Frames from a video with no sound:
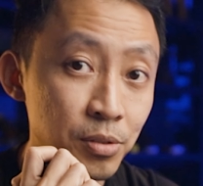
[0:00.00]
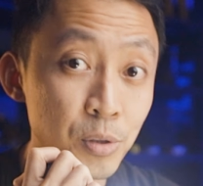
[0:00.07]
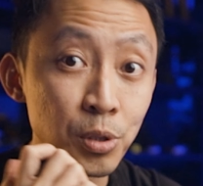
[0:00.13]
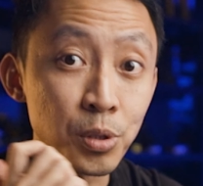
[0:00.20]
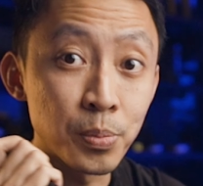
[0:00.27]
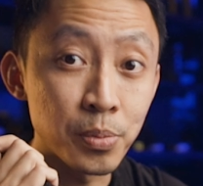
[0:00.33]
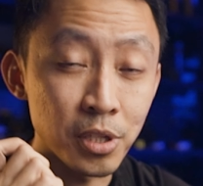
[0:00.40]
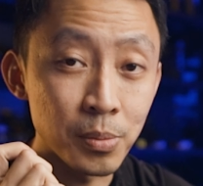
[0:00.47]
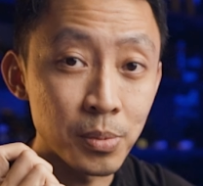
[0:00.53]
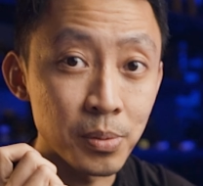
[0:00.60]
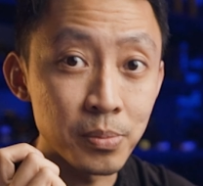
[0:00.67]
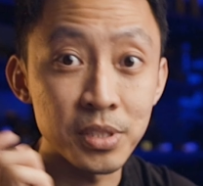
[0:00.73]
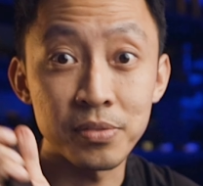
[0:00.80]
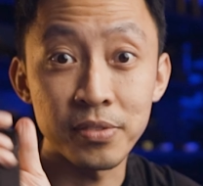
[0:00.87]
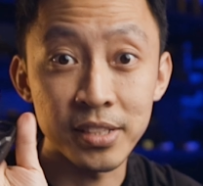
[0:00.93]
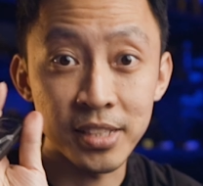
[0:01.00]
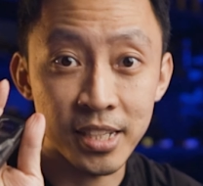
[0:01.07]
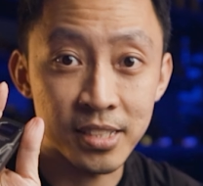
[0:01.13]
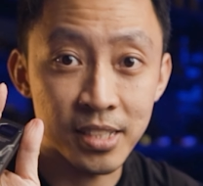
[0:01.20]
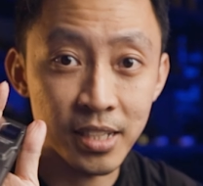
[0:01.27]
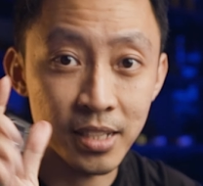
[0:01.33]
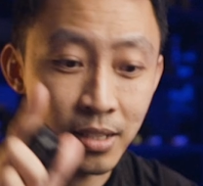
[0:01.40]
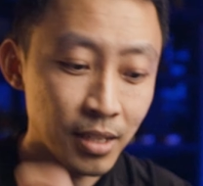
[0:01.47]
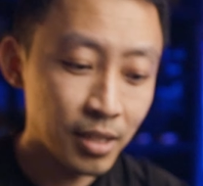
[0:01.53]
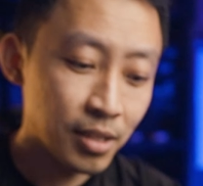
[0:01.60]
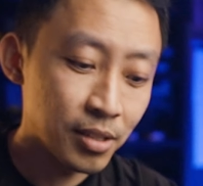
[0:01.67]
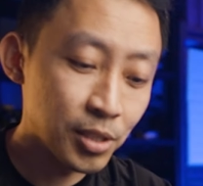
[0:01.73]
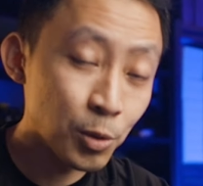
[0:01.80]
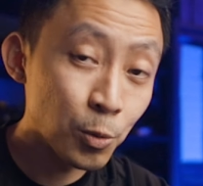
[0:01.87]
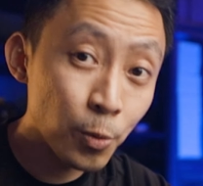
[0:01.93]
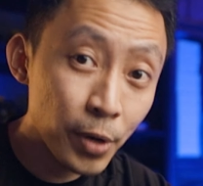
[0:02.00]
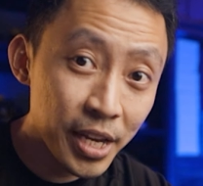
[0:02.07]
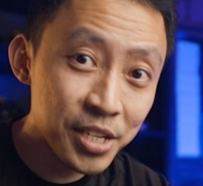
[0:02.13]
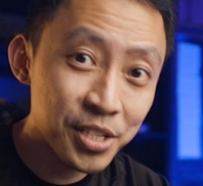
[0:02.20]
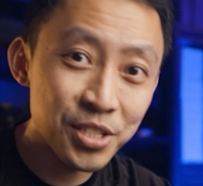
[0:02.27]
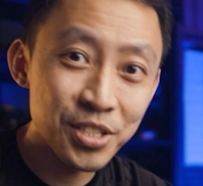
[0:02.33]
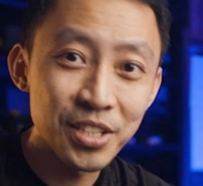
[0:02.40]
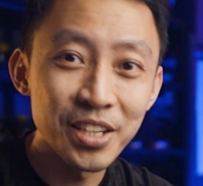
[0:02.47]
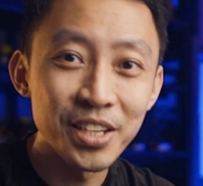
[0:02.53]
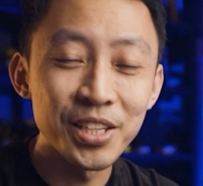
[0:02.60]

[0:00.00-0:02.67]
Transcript: no problem, it's fantastic. The WEDGE,